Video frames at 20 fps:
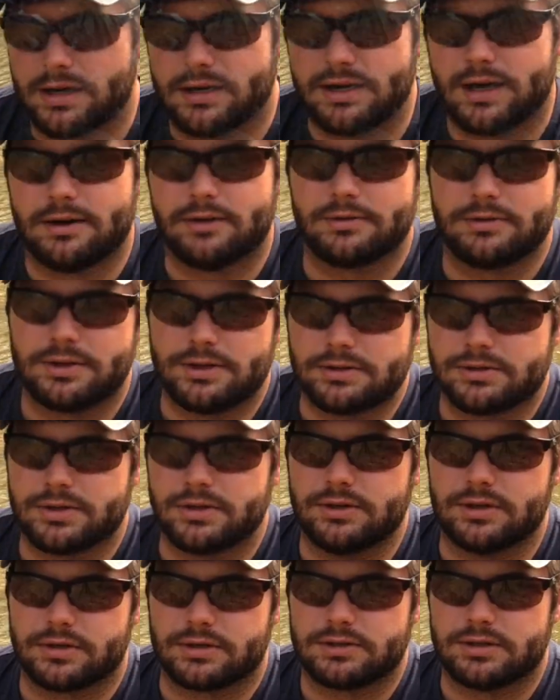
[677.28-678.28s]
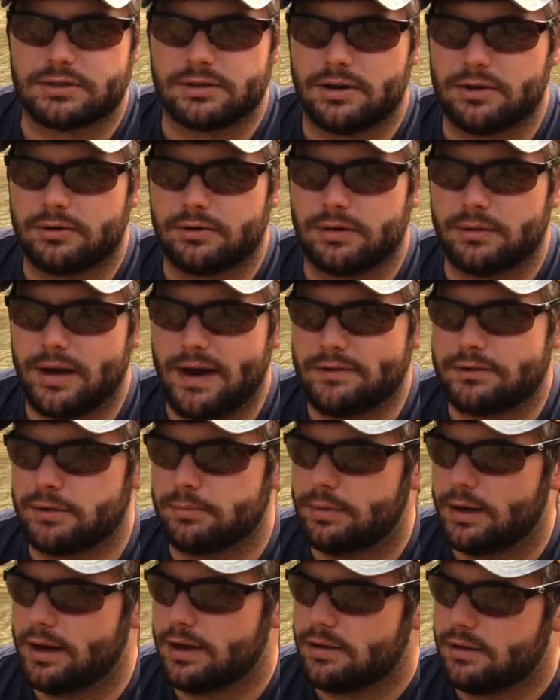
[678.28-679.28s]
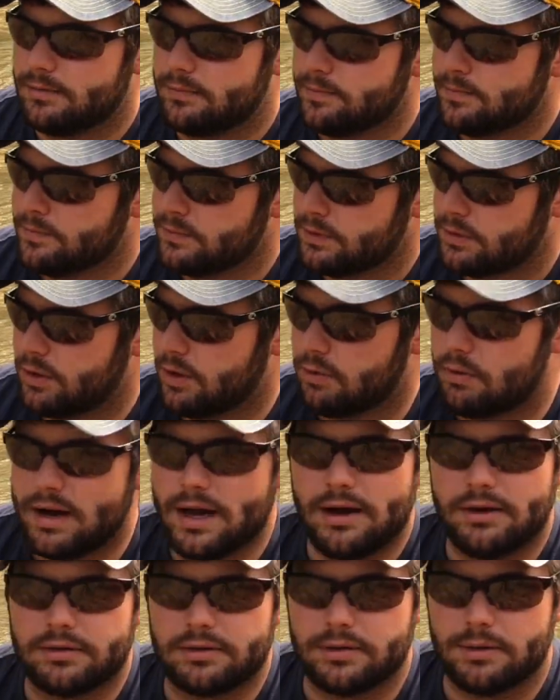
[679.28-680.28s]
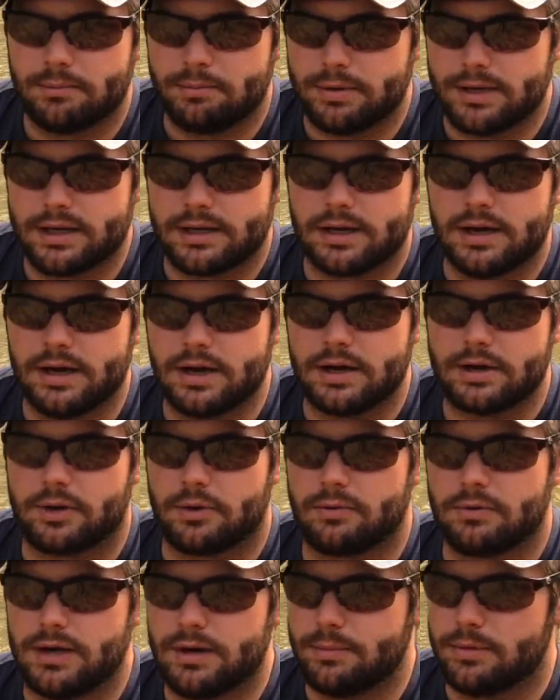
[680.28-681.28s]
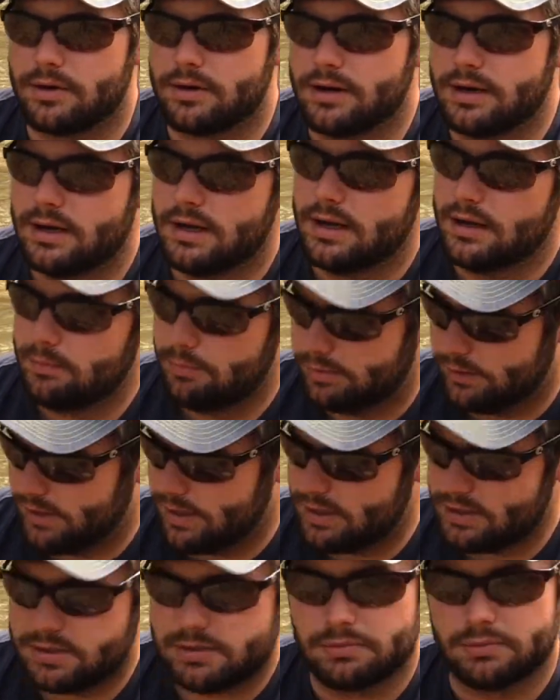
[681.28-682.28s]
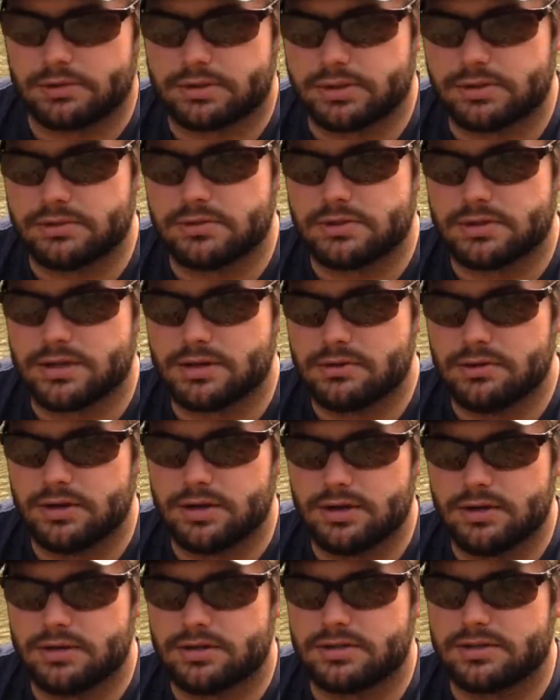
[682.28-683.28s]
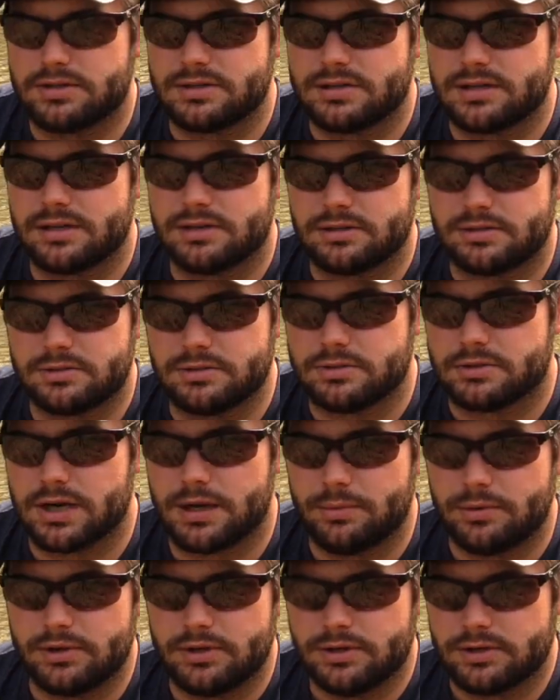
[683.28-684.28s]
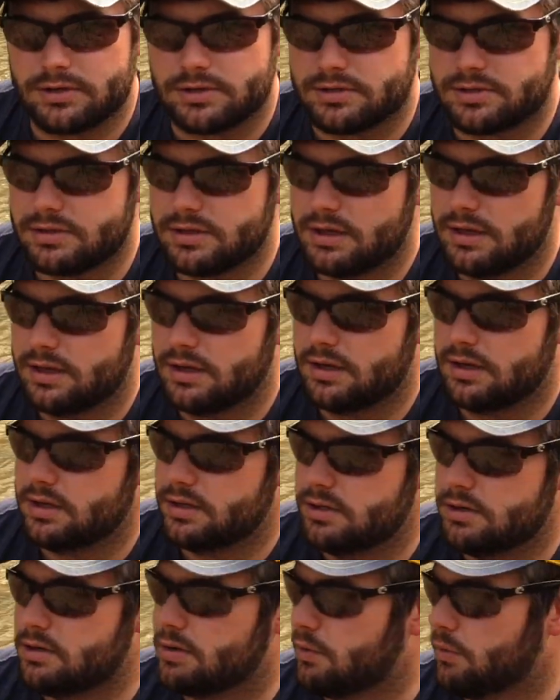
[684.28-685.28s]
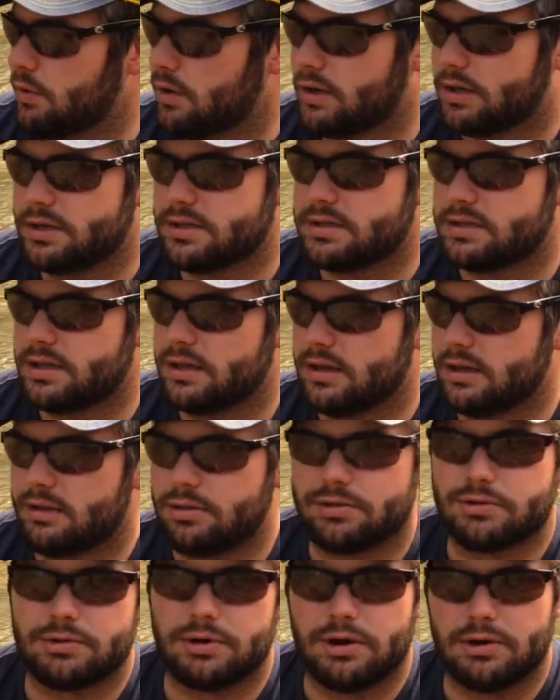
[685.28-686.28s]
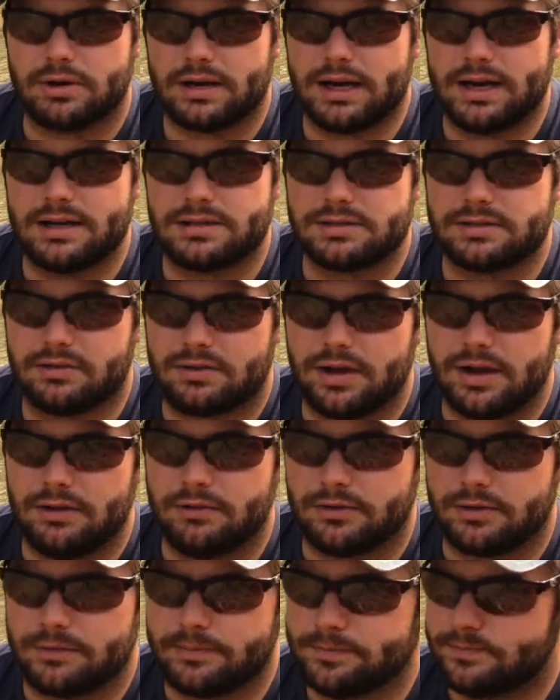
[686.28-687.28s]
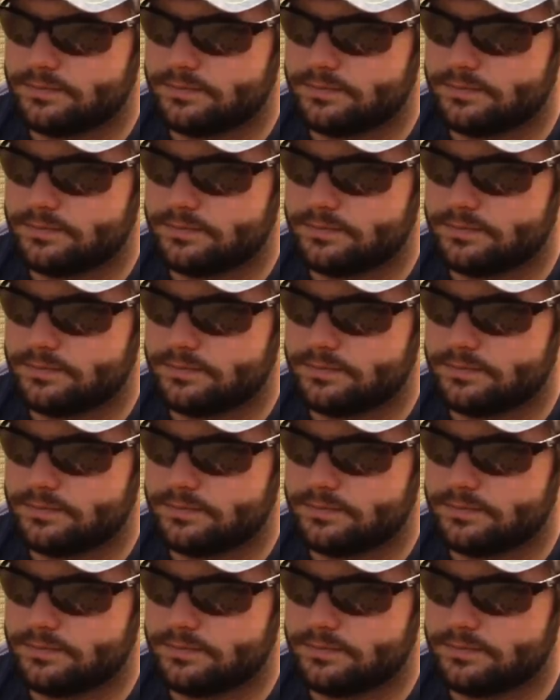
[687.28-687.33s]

down on those hooks. They're not going to have to bite around a big hunk of rubber. Plus, with 2 single hooks instead of 2 treble hooks, you can work this thing through all kinds of cover.